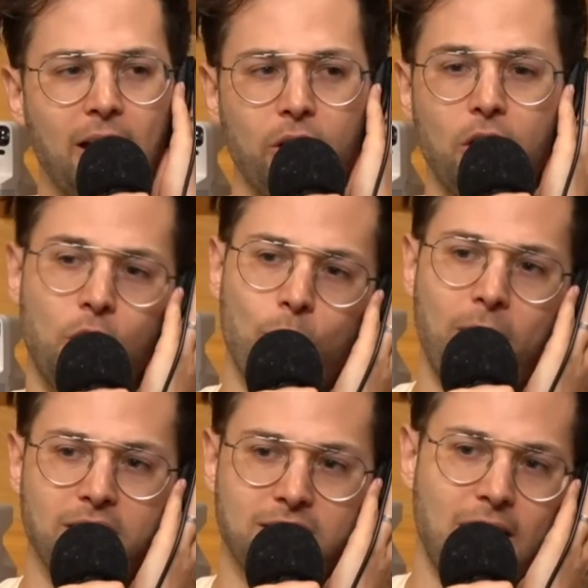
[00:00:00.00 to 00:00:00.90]
Karen O
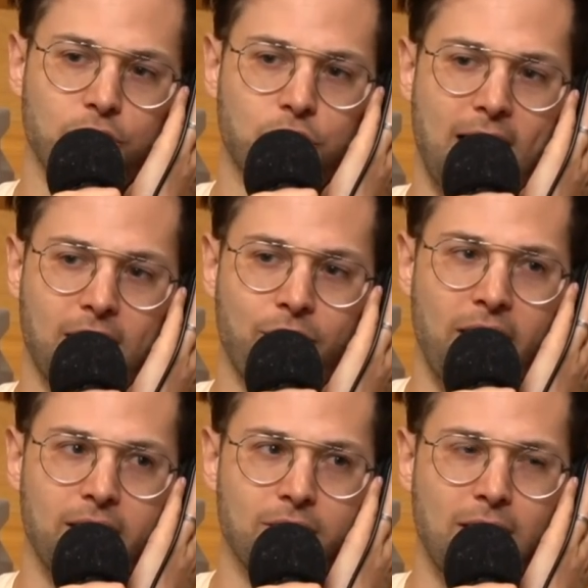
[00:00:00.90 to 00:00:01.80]
made a soundtrack
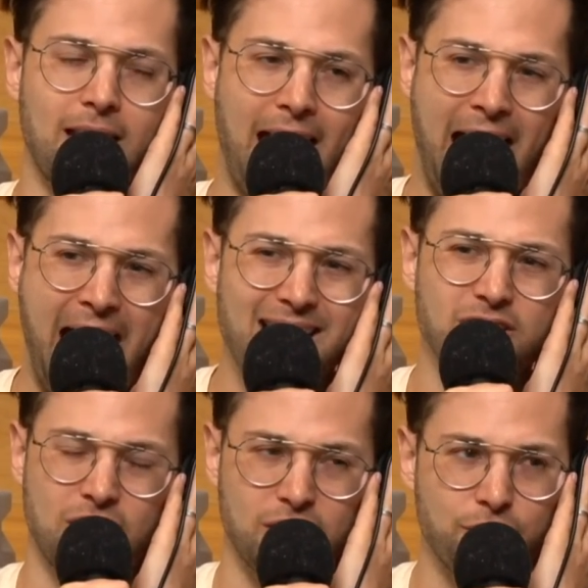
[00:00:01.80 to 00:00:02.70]
that
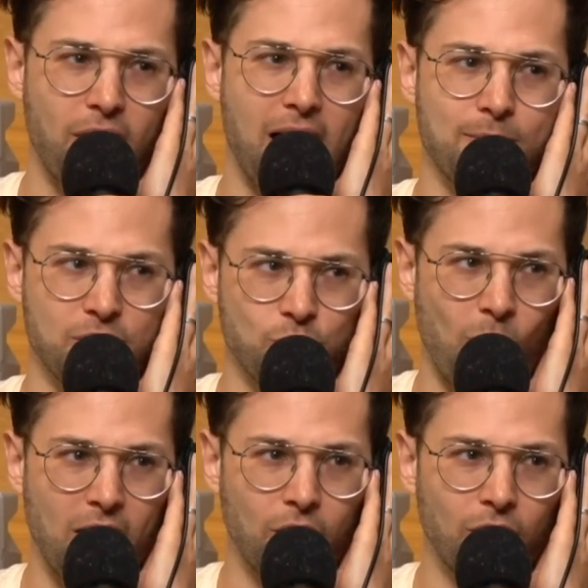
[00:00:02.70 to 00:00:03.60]
has this vibe as
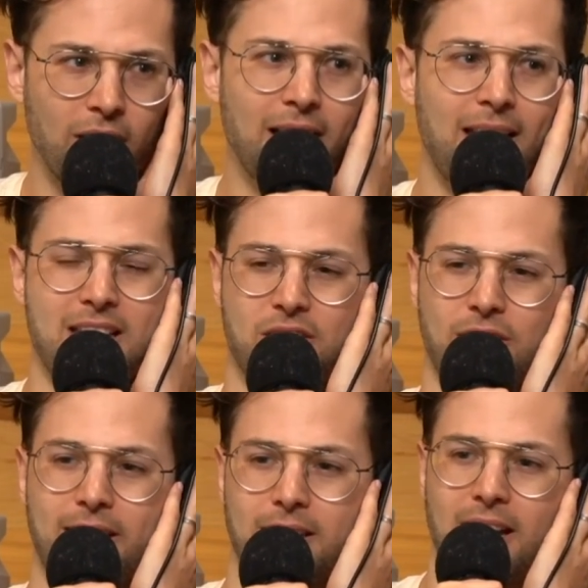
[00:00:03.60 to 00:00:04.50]
well. It's
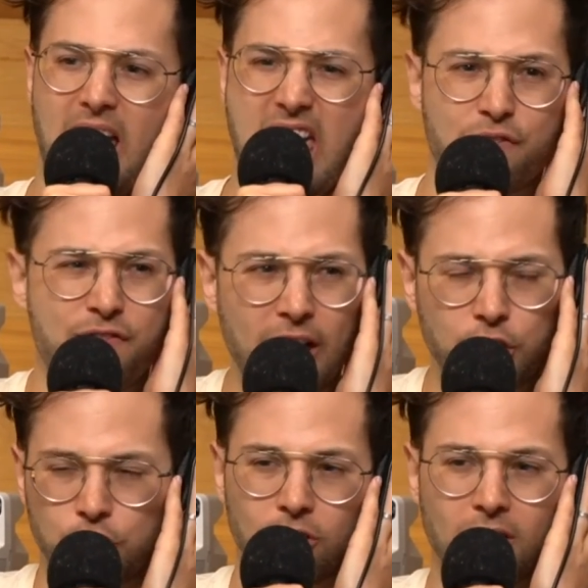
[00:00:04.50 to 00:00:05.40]
like,
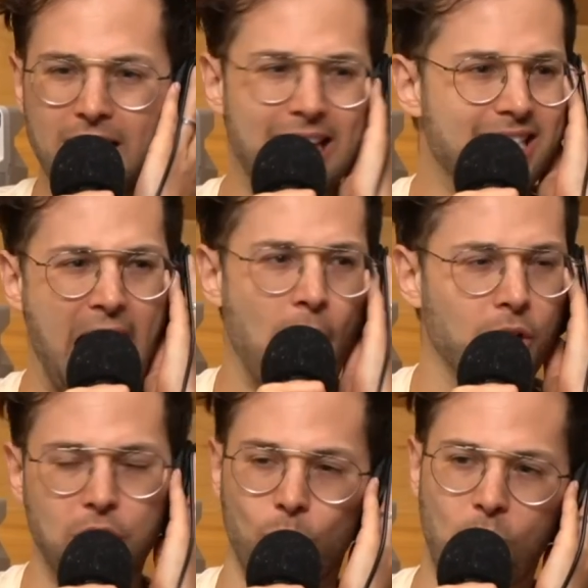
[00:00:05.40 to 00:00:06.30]
adventure is
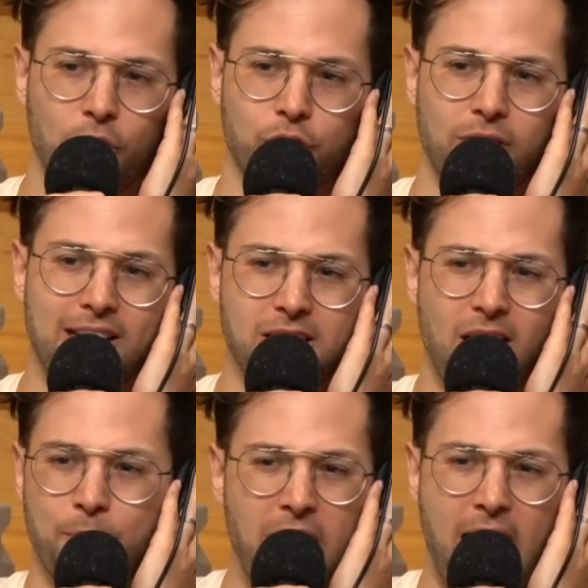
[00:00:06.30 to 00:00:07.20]
out in the wilderness,
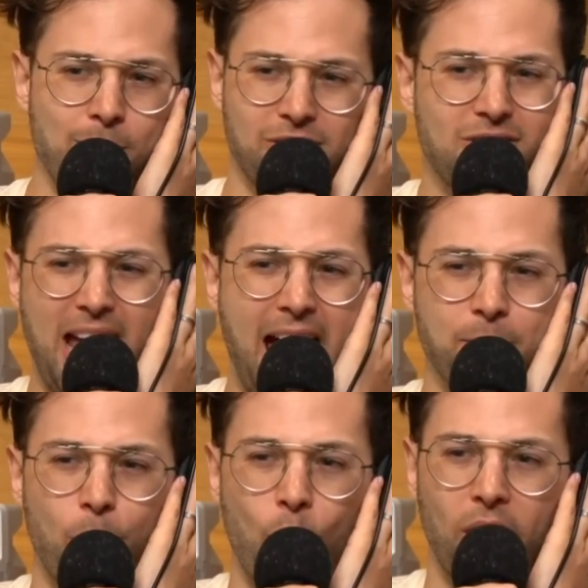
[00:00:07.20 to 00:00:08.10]
but I'm a
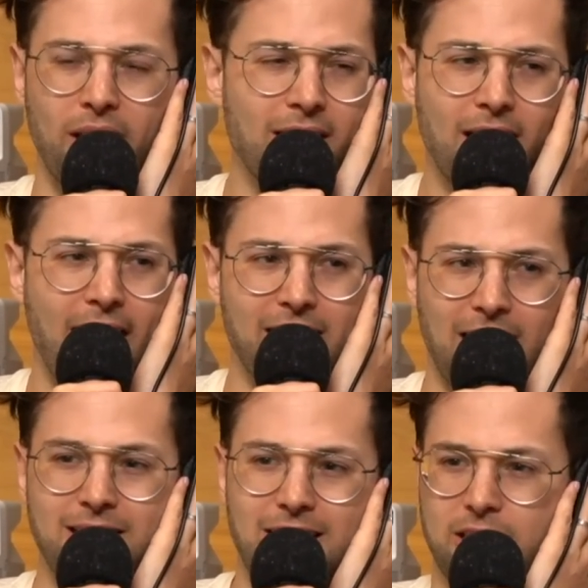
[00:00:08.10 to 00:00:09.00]
sad boy, and
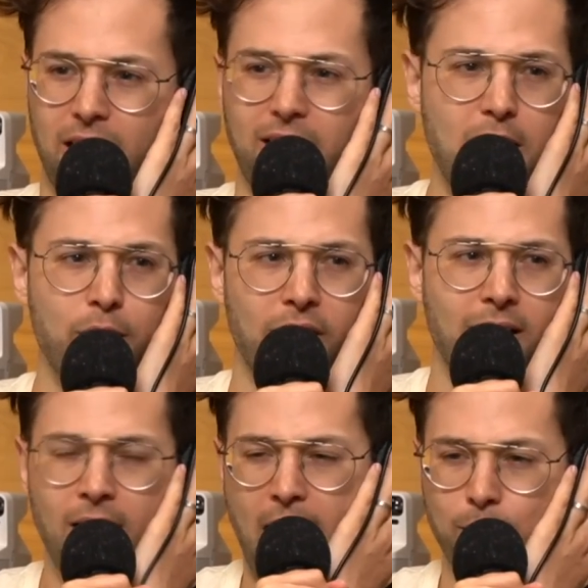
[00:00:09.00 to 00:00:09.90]
I need to leave,
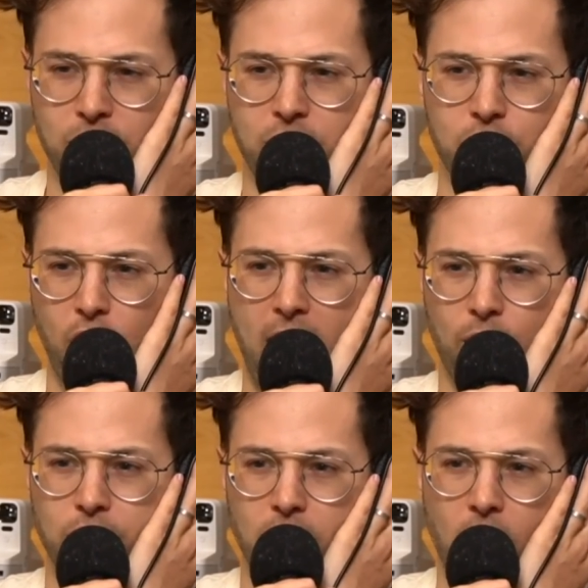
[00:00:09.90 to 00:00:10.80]
and I'm just a
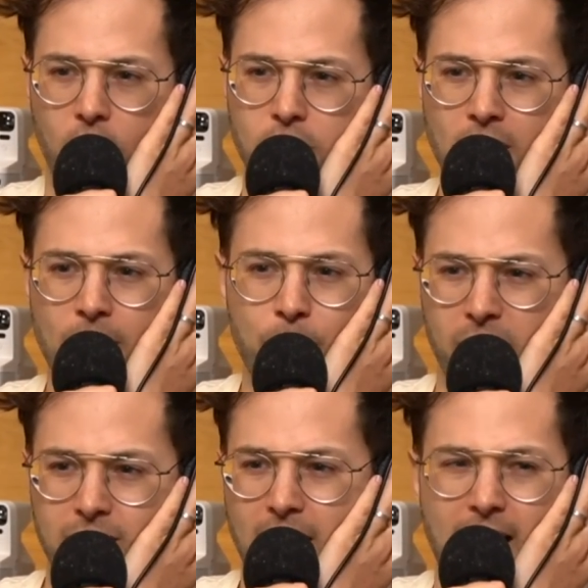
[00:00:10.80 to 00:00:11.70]
child at heart,
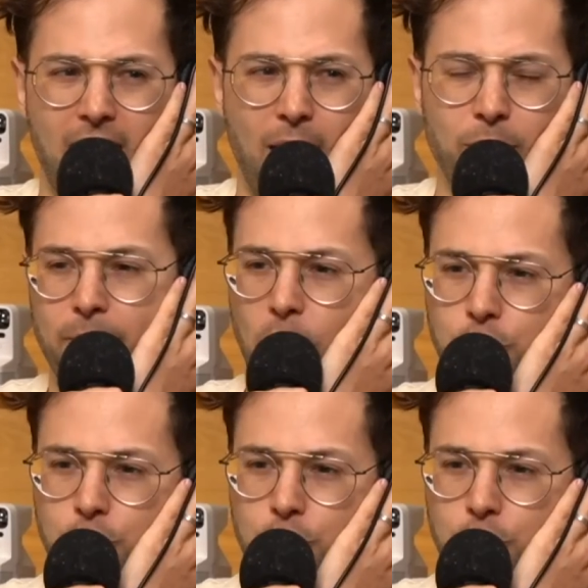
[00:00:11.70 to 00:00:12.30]
but I'm emotional.